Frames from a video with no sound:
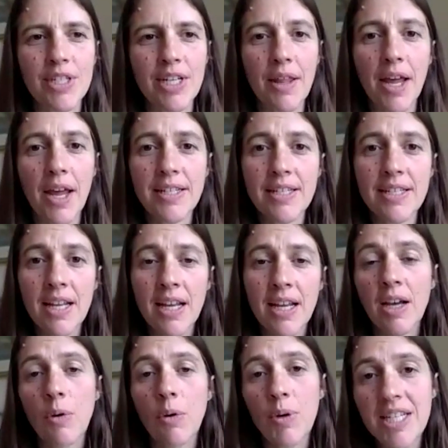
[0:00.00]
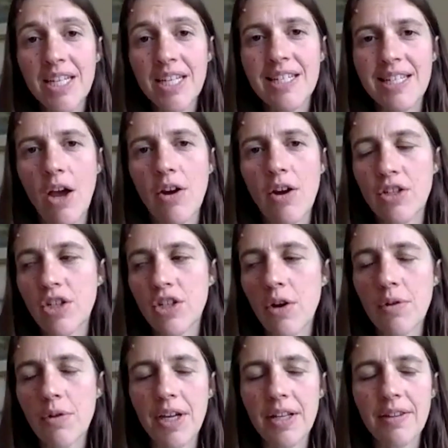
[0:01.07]
and we did
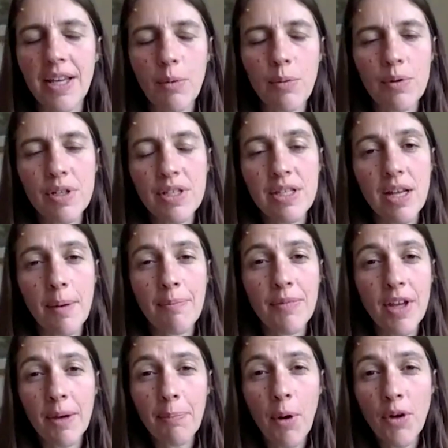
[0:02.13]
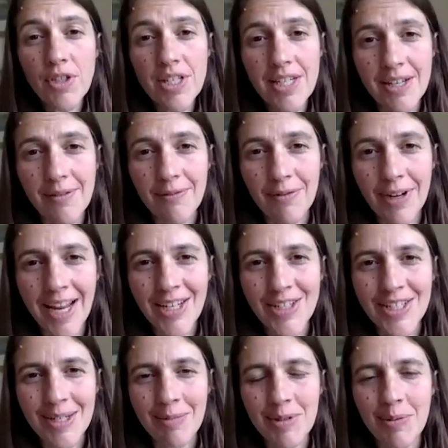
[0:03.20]
show that there was a positive
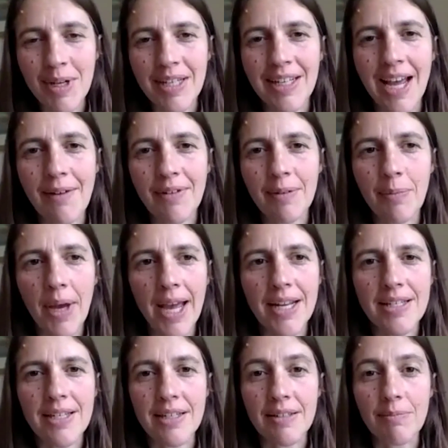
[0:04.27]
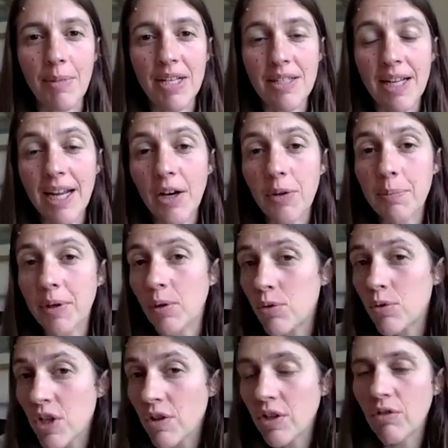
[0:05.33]
relationship between having pets and mental health, but
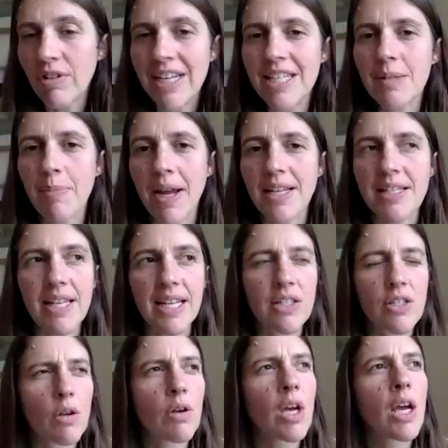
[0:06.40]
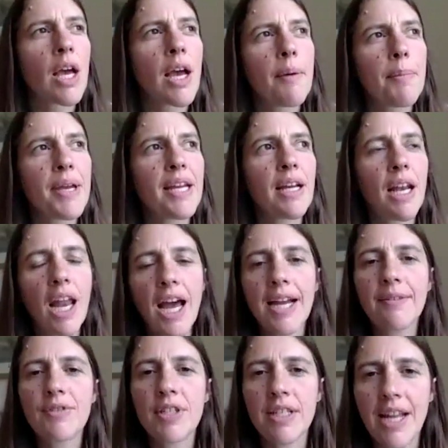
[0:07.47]
also the green space thing. So being
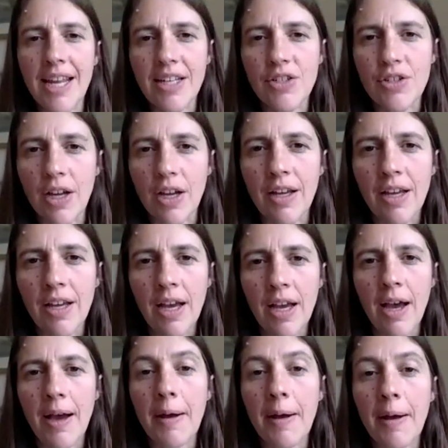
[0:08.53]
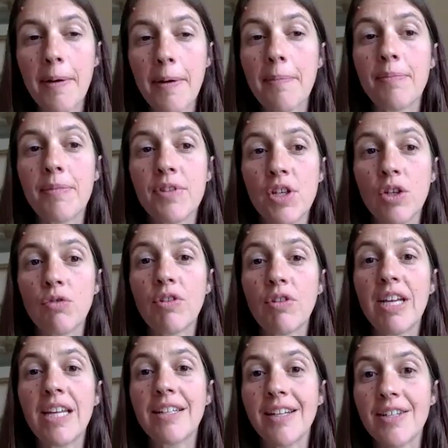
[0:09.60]
alive to nature, to
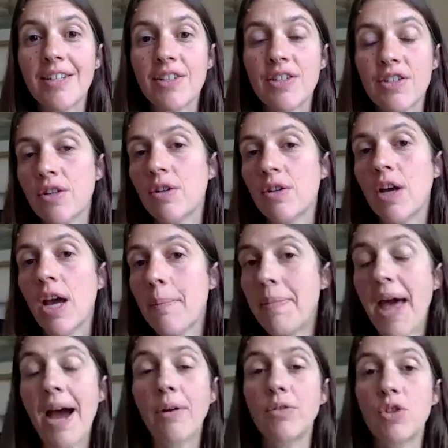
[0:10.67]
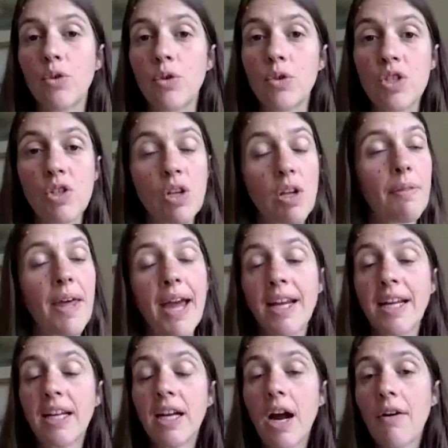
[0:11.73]
greenness, to outdoors, that
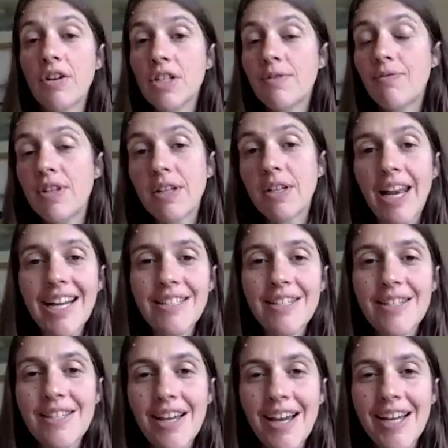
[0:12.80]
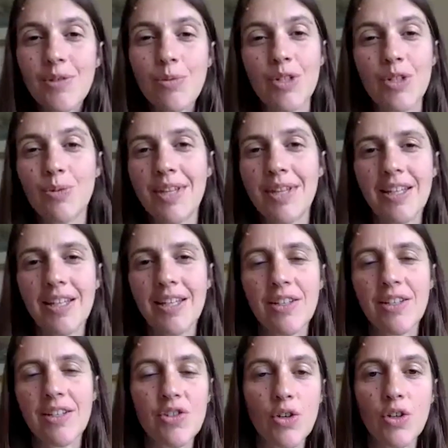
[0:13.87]
encourages physical exercise, which we think is
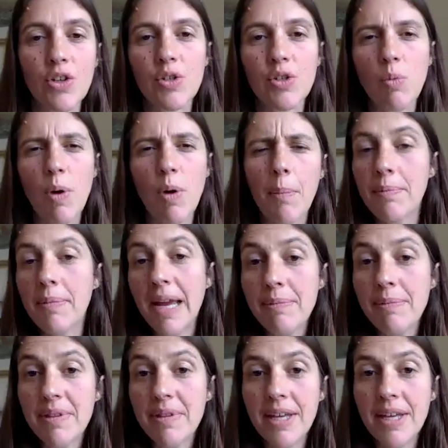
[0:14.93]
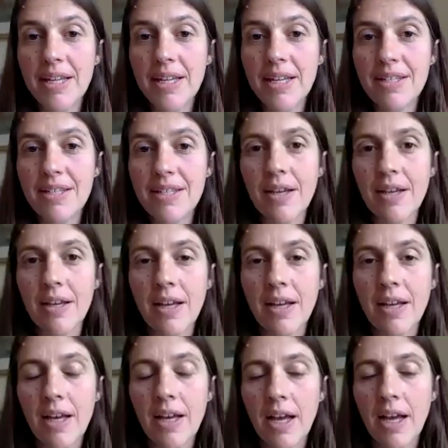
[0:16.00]
good as well. But maybe there's a
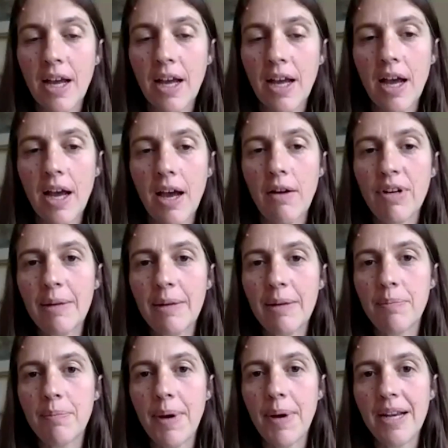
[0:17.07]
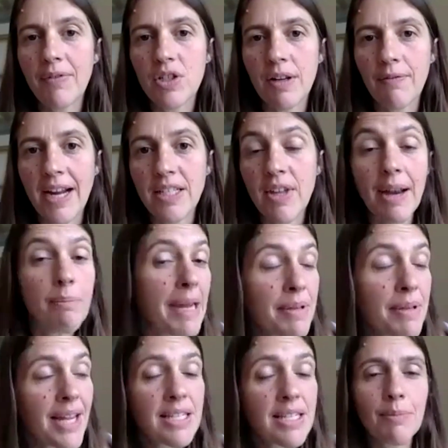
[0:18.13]
really beneficial effect of that. Maybe that's something
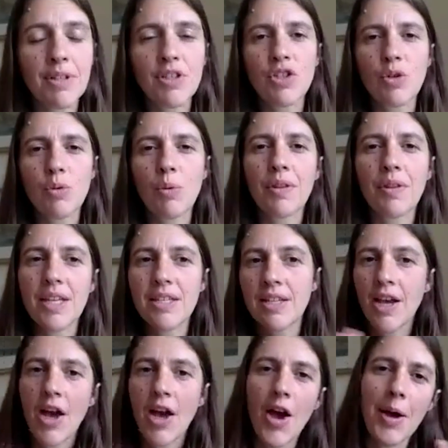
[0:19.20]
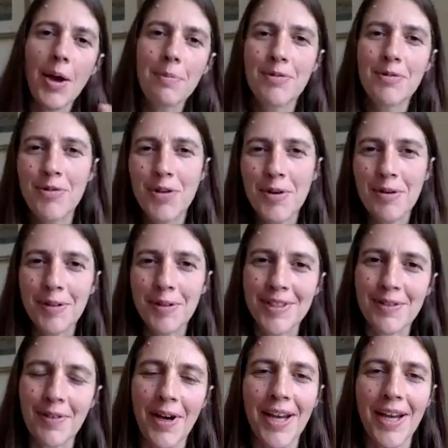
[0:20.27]
to do with this urban-rural
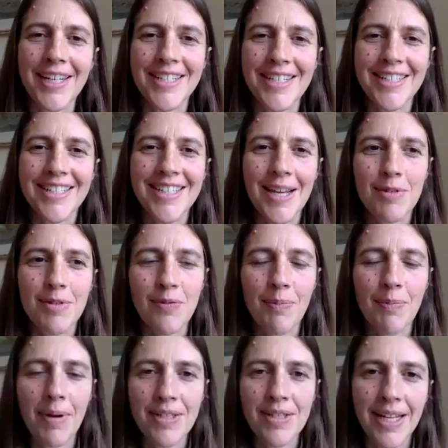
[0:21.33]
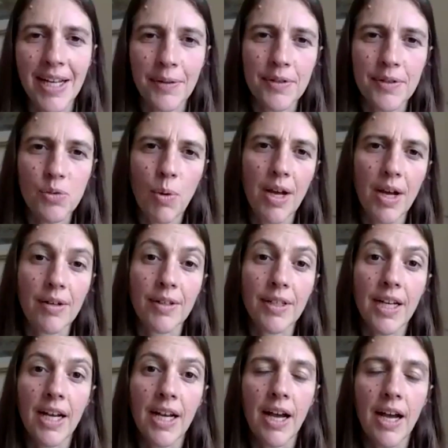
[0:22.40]
divide in terms of mental health as well.
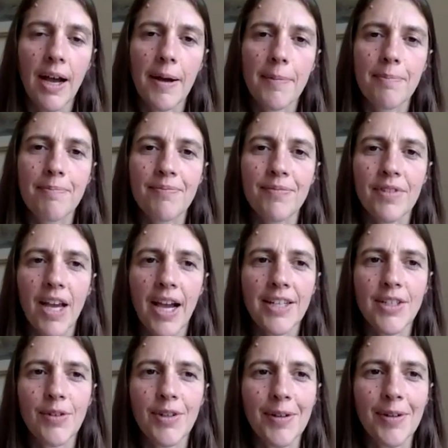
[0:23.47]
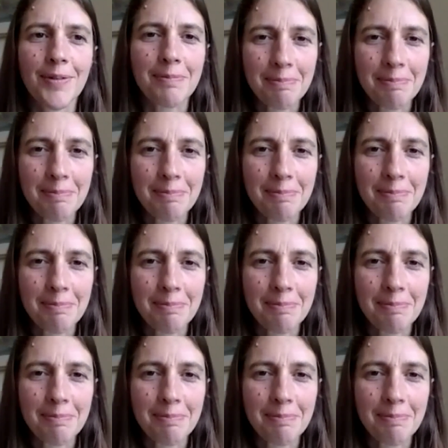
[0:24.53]
I don't know.